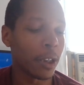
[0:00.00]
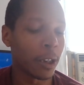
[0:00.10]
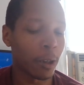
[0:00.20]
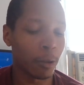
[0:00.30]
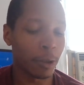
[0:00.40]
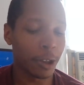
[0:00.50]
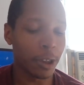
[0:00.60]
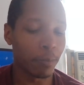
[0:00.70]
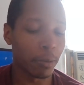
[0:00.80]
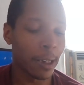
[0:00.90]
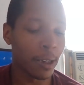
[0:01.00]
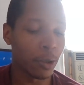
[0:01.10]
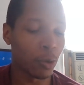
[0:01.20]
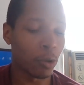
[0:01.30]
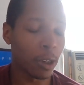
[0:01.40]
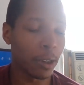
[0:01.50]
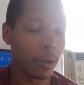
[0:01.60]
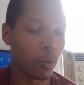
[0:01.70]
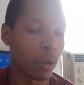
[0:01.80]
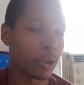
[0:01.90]
you know, she plans
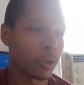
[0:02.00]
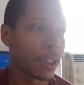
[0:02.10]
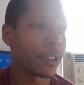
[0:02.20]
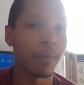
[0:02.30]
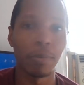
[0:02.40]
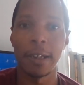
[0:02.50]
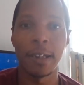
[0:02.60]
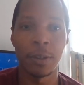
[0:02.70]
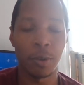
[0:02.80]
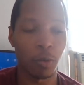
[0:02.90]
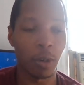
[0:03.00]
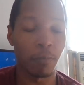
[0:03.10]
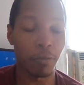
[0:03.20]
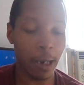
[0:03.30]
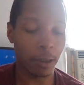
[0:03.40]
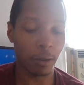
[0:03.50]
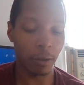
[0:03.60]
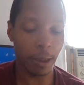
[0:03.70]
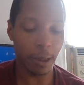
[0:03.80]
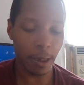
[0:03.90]
on, well, Tracy plans on
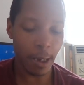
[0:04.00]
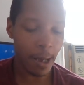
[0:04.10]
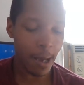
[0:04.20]
practically